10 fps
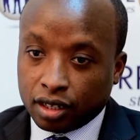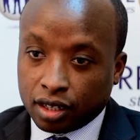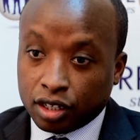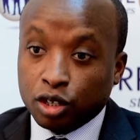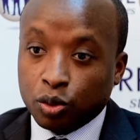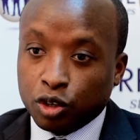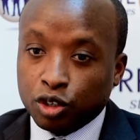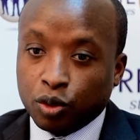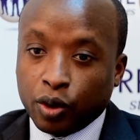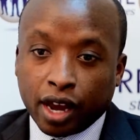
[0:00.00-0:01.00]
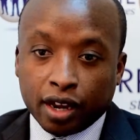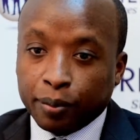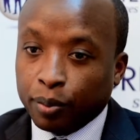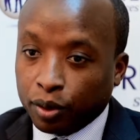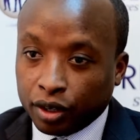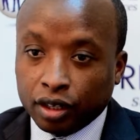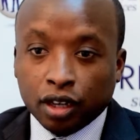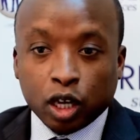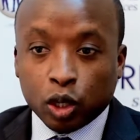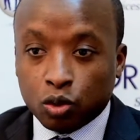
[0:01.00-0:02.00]
a situation where an employee
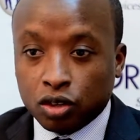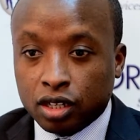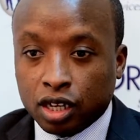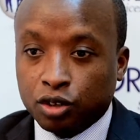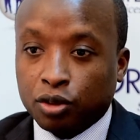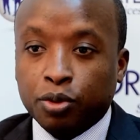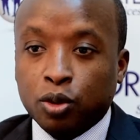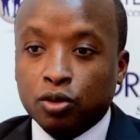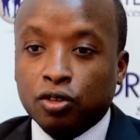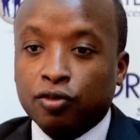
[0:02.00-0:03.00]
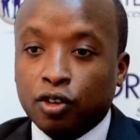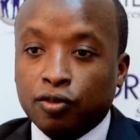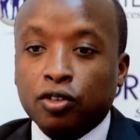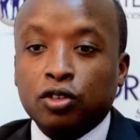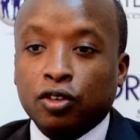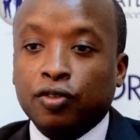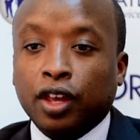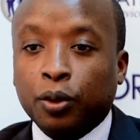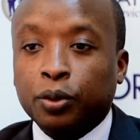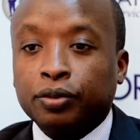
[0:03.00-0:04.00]
loses a job because of no fault of
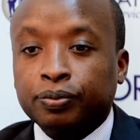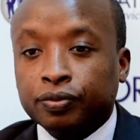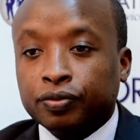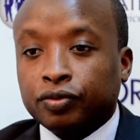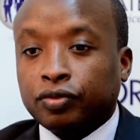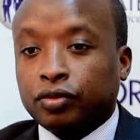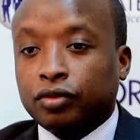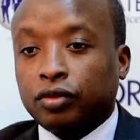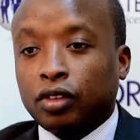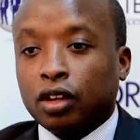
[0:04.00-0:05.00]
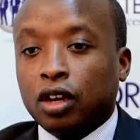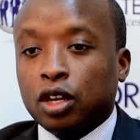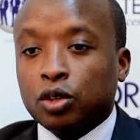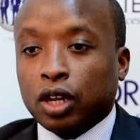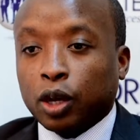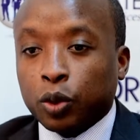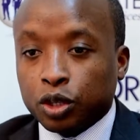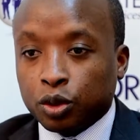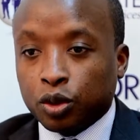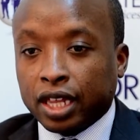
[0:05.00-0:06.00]
their own. So like we
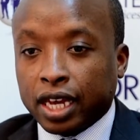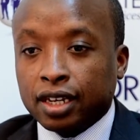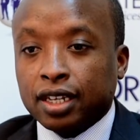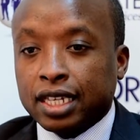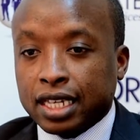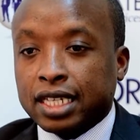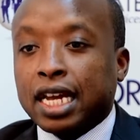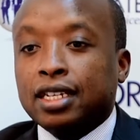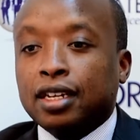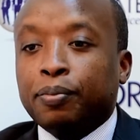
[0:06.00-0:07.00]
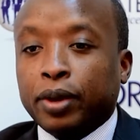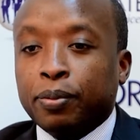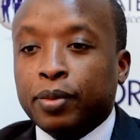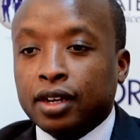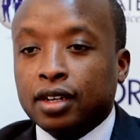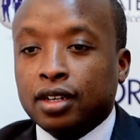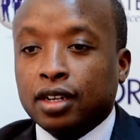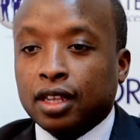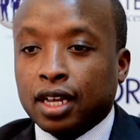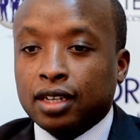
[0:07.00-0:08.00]
saw then, there's a certain payment
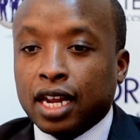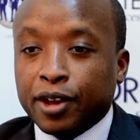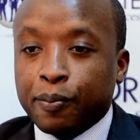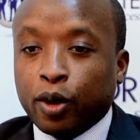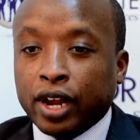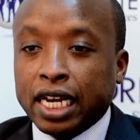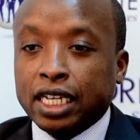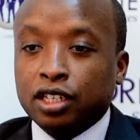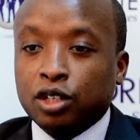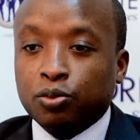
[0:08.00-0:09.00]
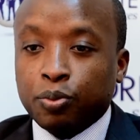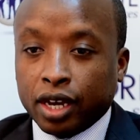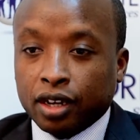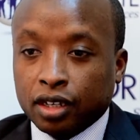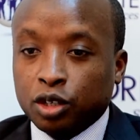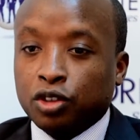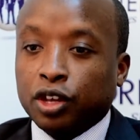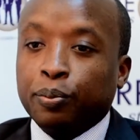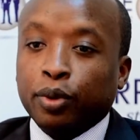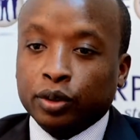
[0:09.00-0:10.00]
that an employer needs to make to the
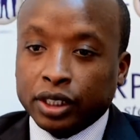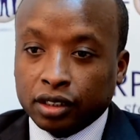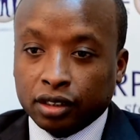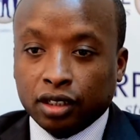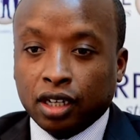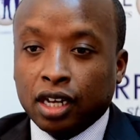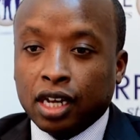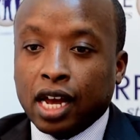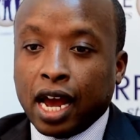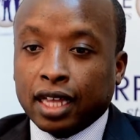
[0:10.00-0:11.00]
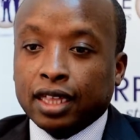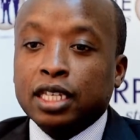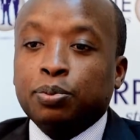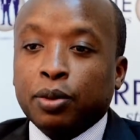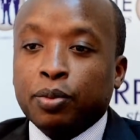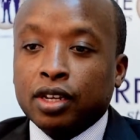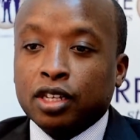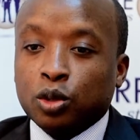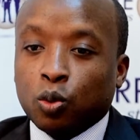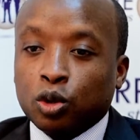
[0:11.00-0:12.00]
employee. And this payment
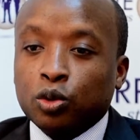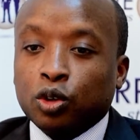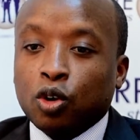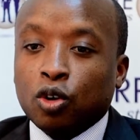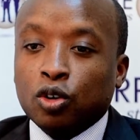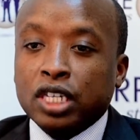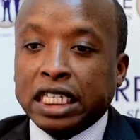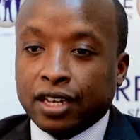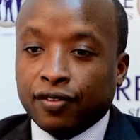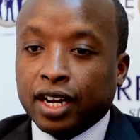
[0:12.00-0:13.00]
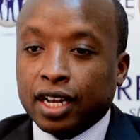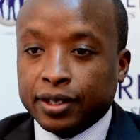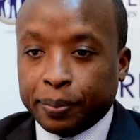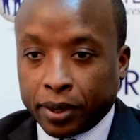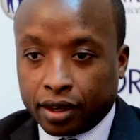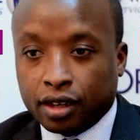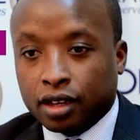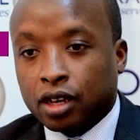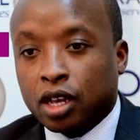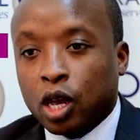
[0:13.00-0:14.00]
is what we call severance pay,
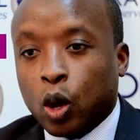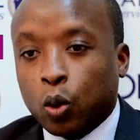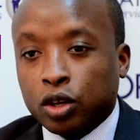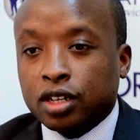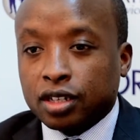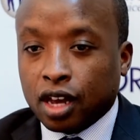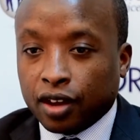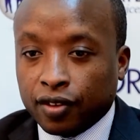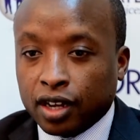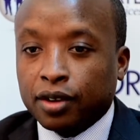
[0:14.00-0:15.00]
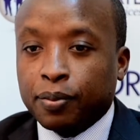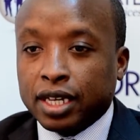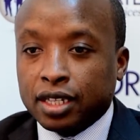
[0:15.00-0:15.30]
which is governed by